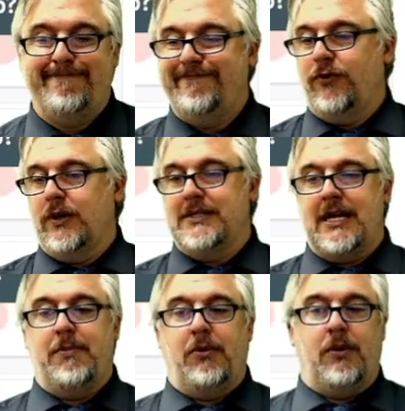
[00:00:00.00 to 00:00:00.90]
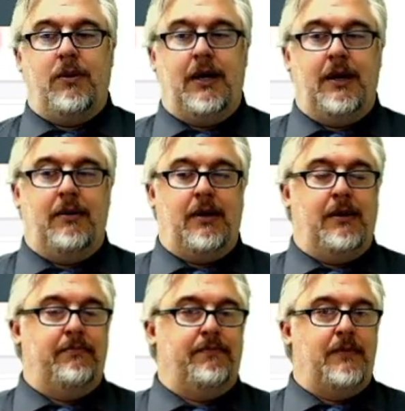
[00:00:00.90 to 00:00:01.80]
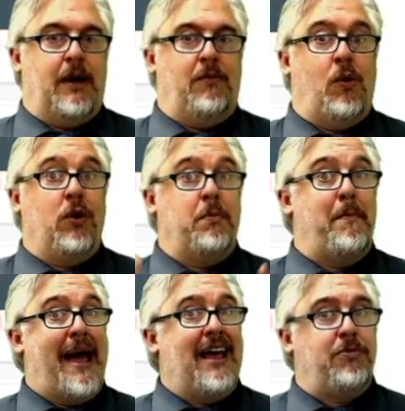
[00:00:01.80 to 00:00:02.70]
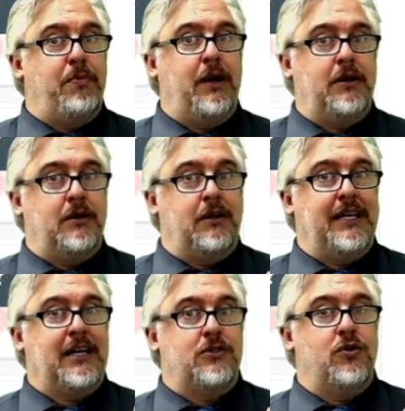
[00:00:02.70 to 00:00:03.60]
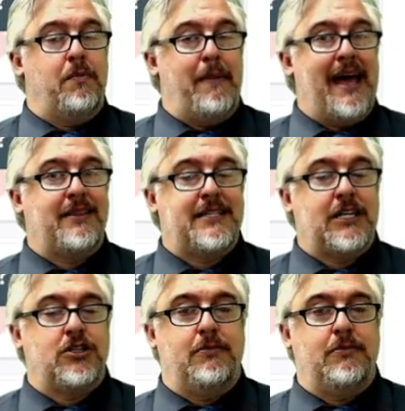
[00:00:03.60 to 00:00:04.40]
for example, I want a math button to link out to the math section